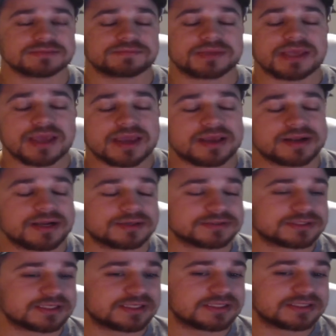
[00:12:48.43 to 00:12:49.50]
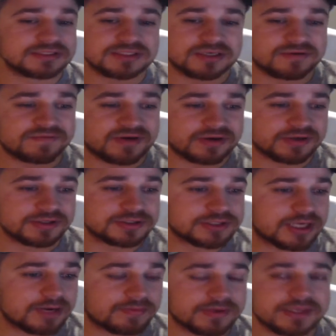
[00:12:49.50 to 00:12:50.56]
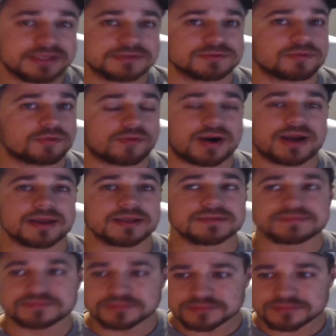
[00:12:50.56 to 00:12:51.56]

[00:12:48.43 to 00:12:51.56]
PA announcing, he's done a very good job when he was with Ryan